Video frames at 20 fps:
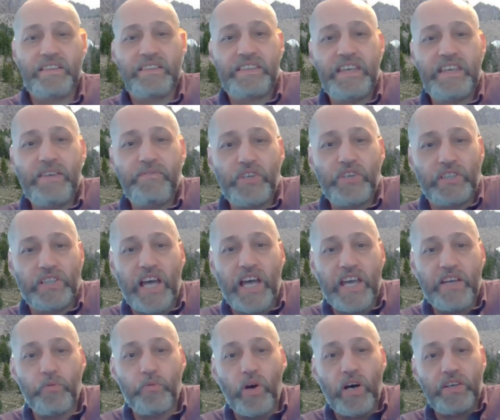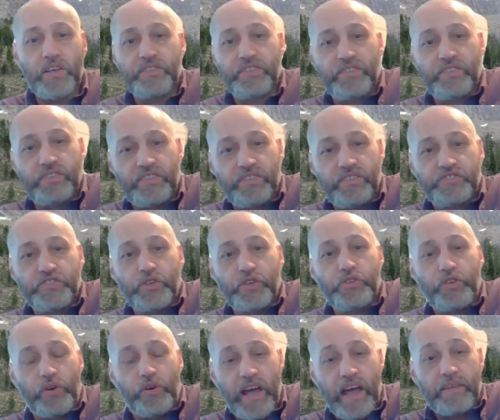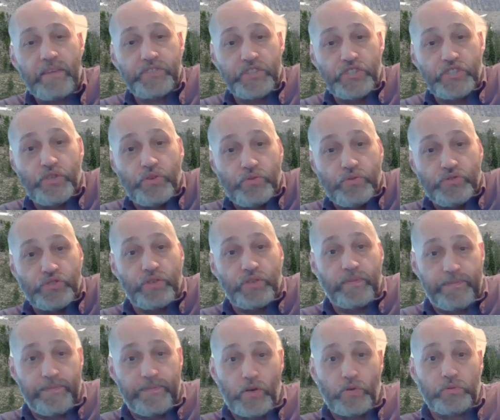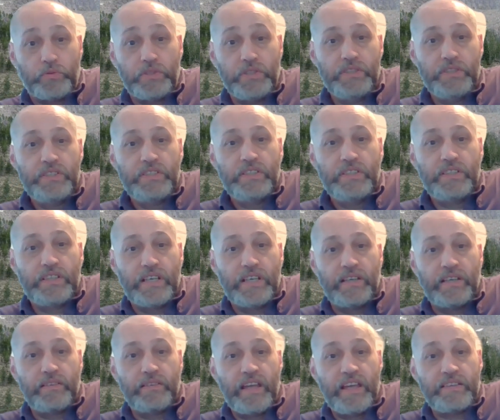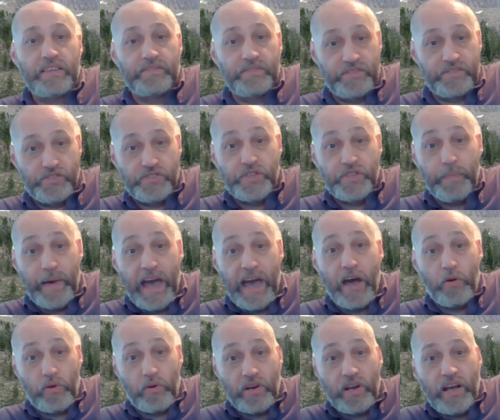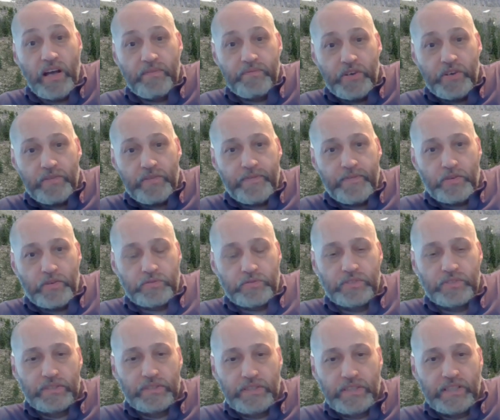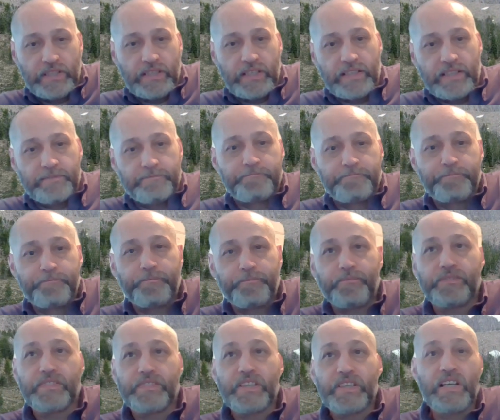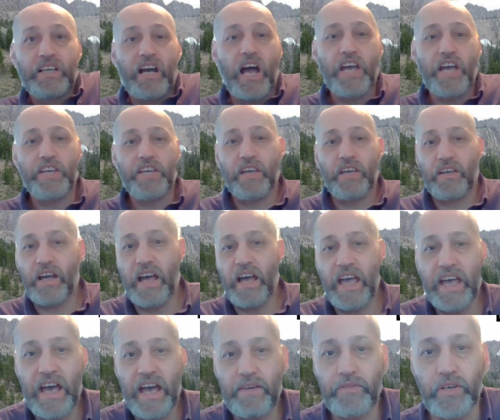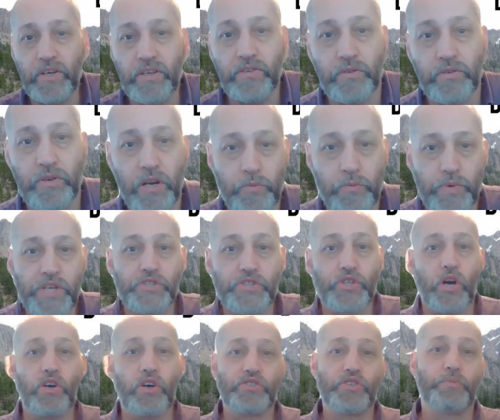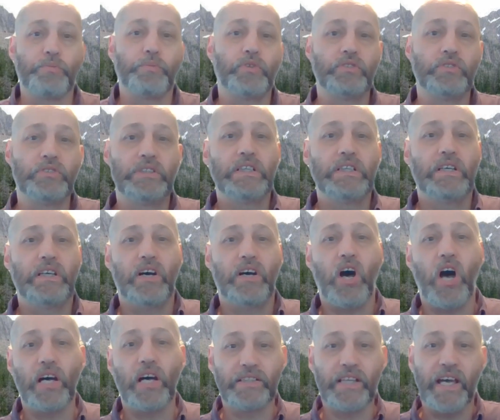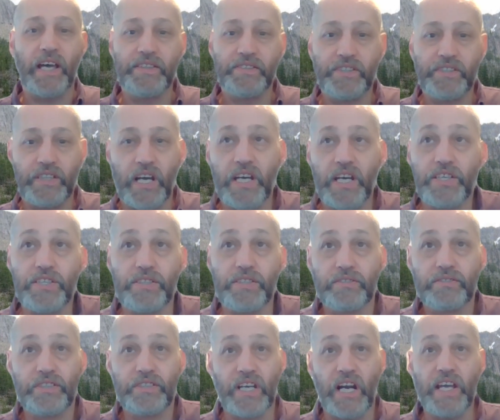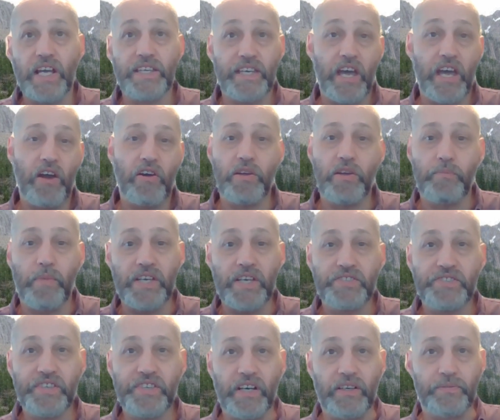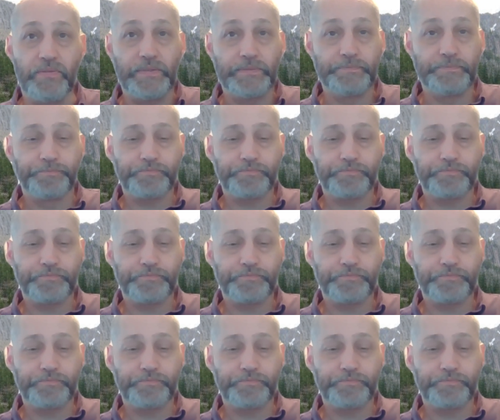give you light while, so you don't have to use your phone and the power of your phone. I have a rechargeable light that I carry myself.